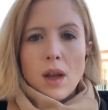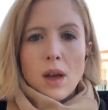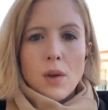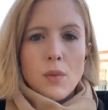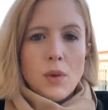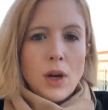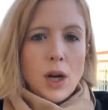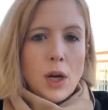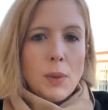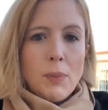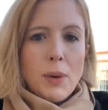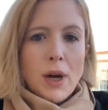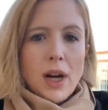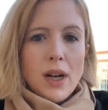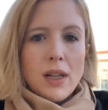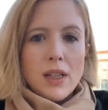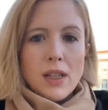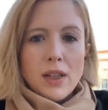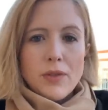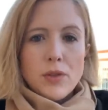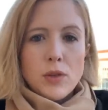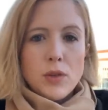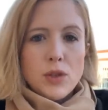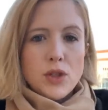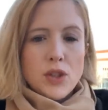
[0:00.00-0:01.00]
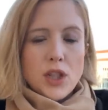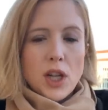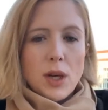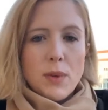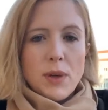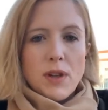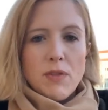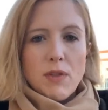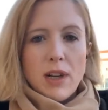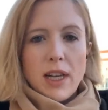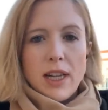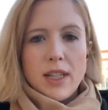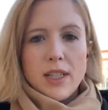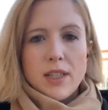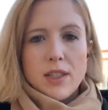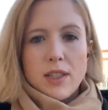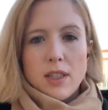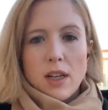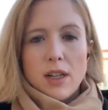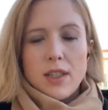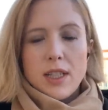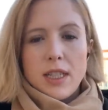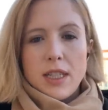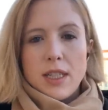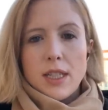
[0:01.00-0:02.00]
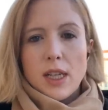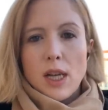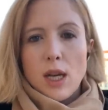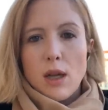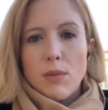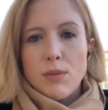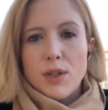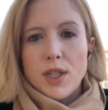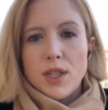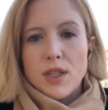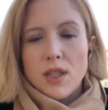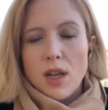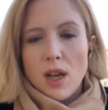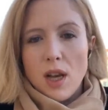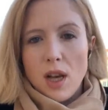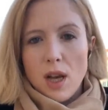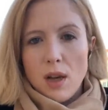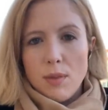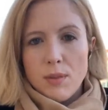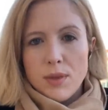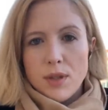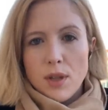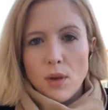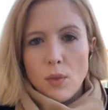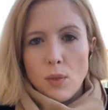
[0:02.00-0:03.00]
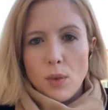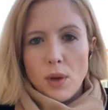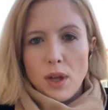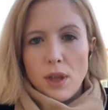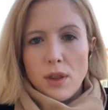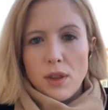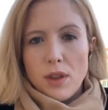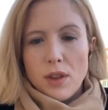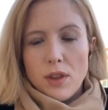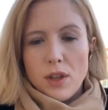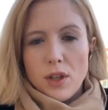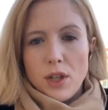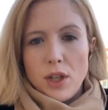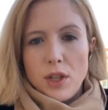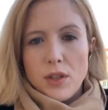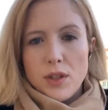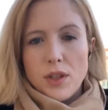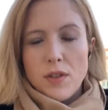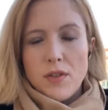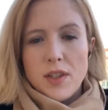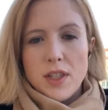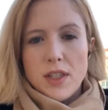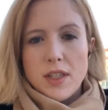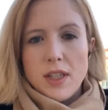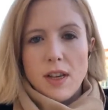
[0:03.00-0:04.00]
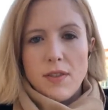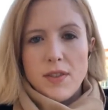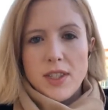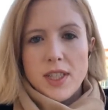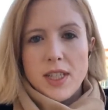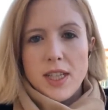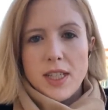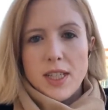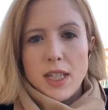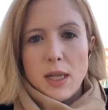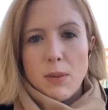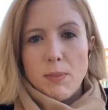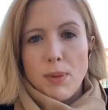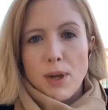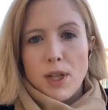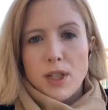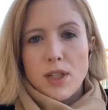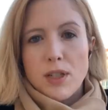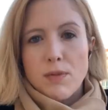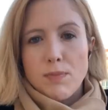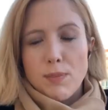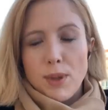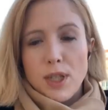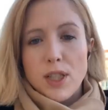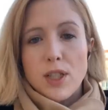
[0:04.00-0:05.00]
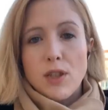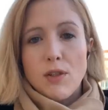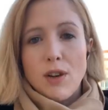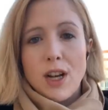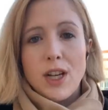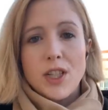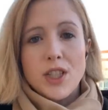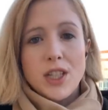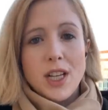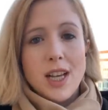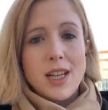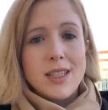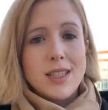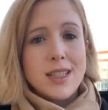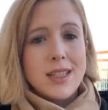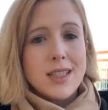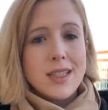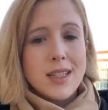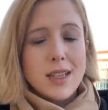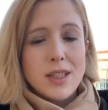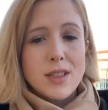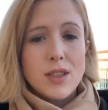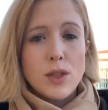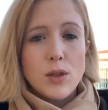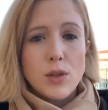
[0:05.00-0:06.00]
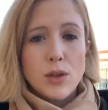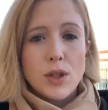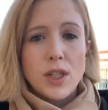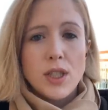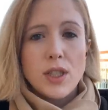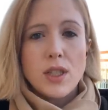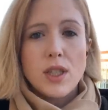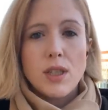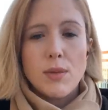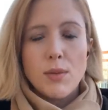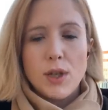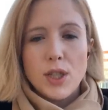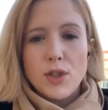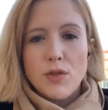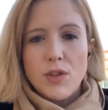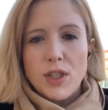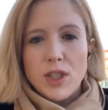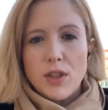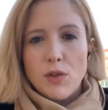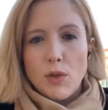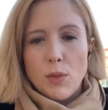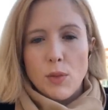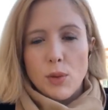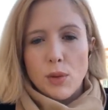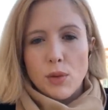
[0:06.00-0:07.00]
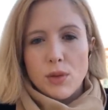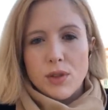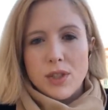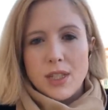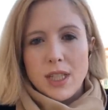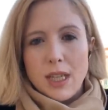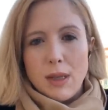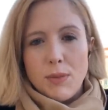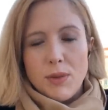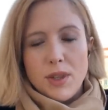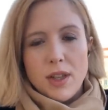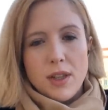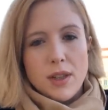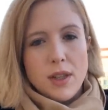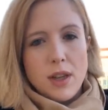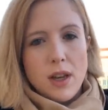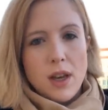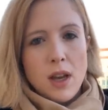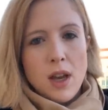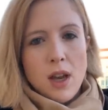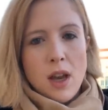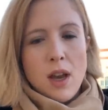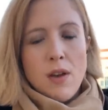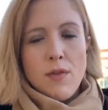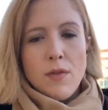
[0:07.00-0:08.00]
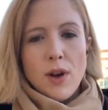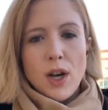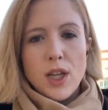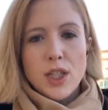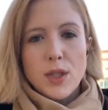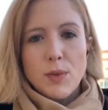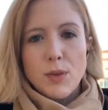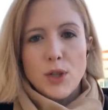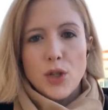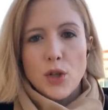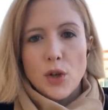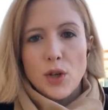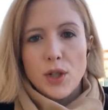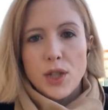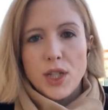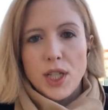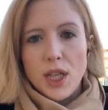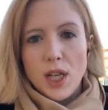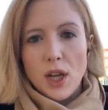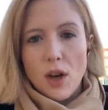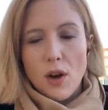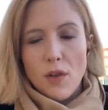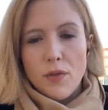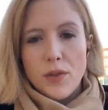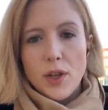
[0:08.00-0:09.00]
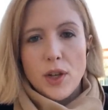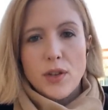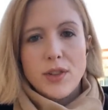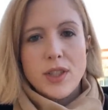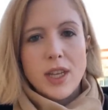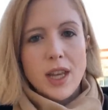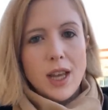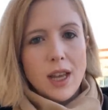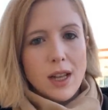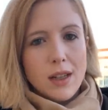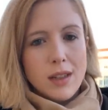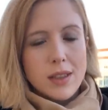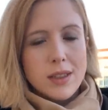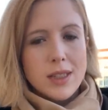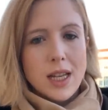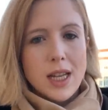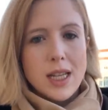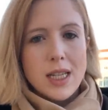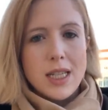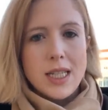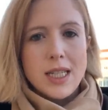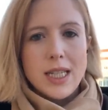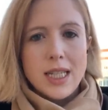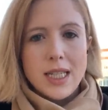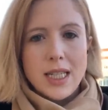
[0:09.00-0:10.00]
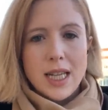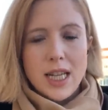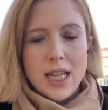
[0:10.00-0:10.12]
Well, Bell, of course, Germany really is starting to come to terms with the news of this devastating bus, bus, crash, as it does, according to the most recent report, seem that the vast majority of those killed and indeed